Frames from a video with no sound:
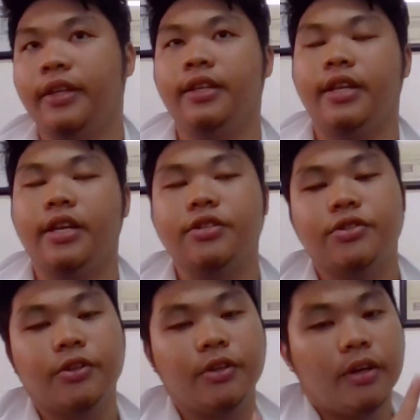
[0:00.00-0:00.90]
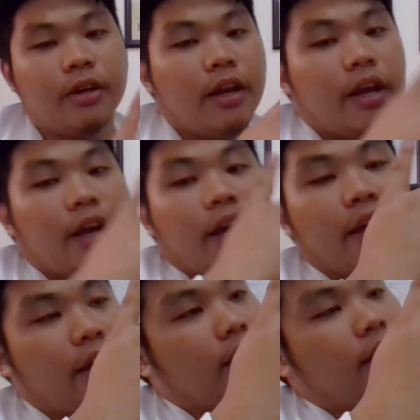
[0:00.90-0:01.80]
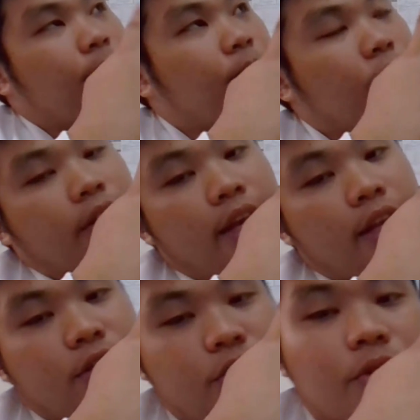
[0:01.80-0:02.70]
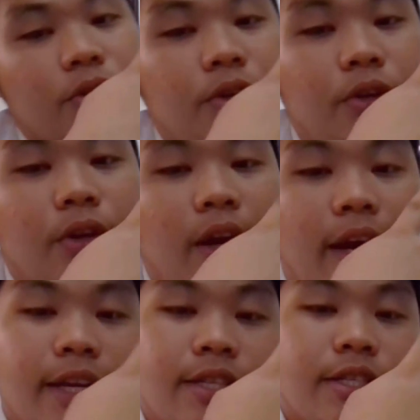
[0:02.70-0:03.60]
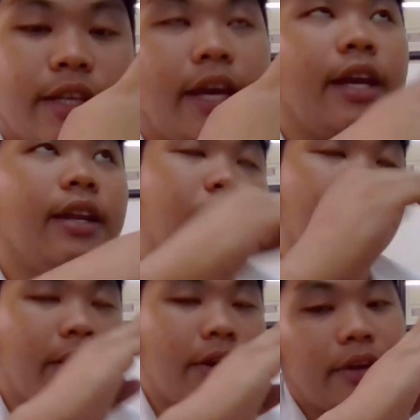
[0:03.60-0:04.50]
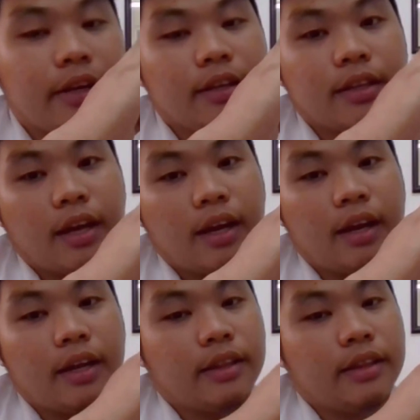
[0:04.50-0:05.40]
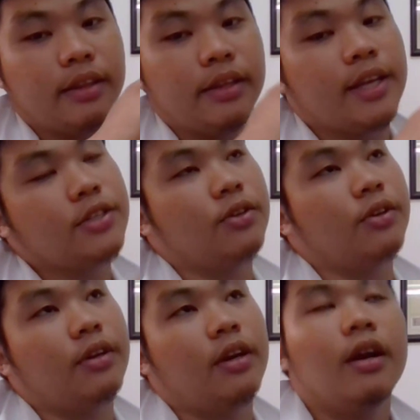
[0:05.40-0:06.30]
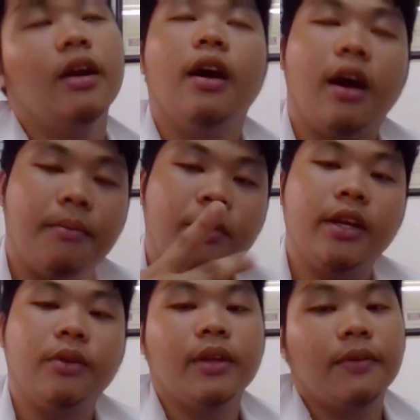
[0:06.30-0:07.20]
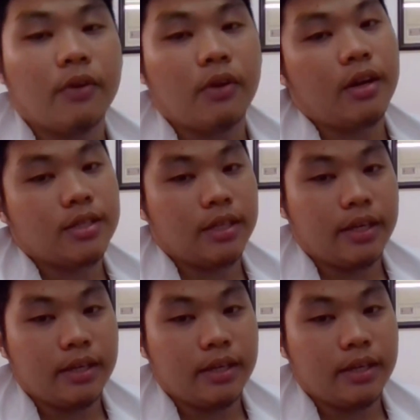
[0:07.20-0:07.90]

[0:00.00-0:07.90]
denture, a poor denture hygiene, and wearing the denture more than 24 hours a day.